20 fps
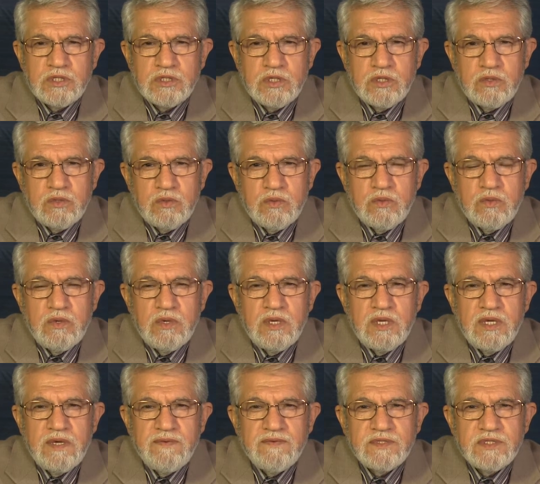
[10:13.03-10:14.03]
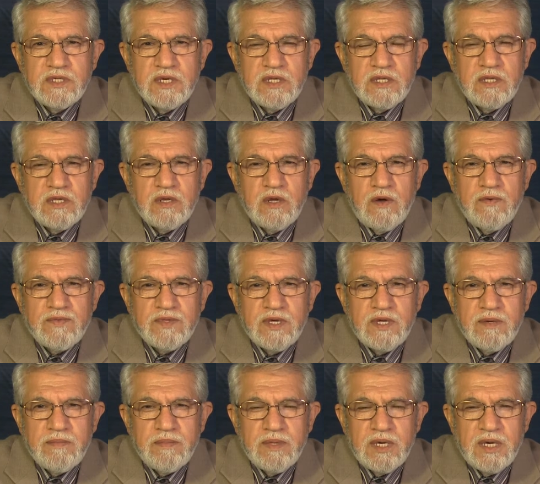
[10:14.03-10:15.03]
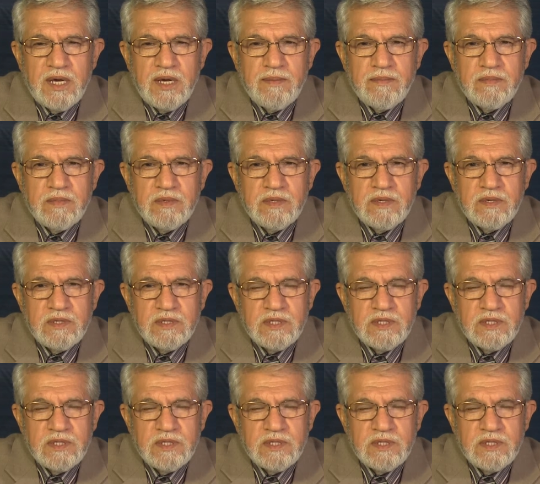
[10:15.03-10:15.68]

in the 2 leaves, and then after become